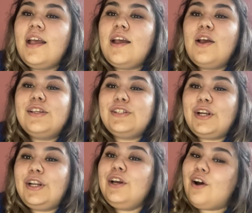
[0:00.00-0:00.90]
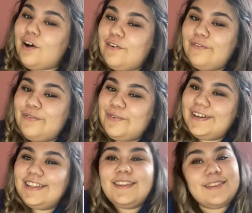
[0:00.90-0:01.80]
Starting off
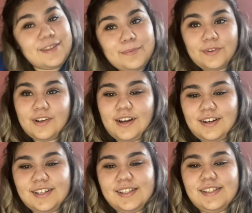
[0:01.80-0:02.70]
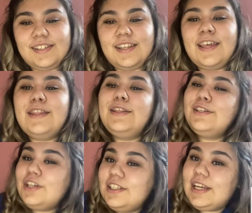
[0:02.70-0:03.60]
with the mugaras. These
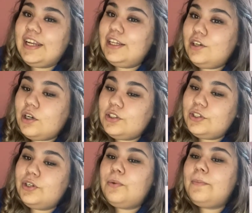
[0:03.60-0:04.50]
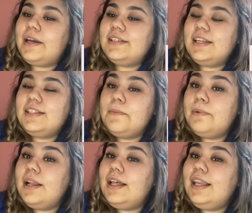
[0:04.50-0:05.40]
are tiny nocturnal mice that
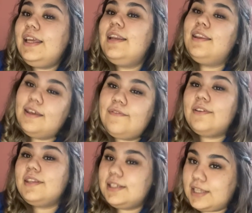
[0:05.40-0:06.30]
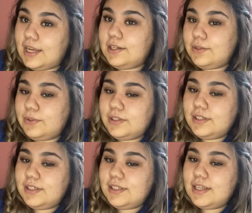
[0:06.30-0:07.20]
typically live in the sand
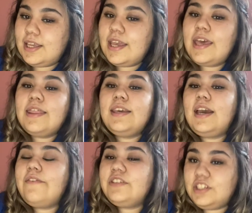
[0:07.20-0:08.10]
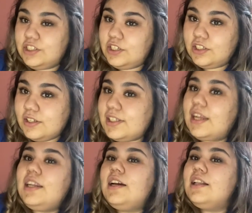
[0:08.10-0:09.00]
dunes. They have ginger to
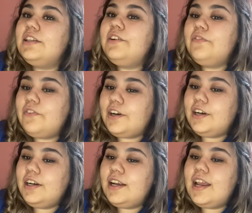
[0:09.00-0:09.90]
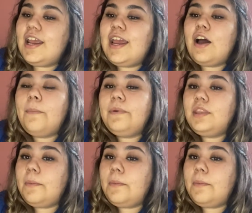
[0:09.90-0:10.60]
sandy colored fur, helping them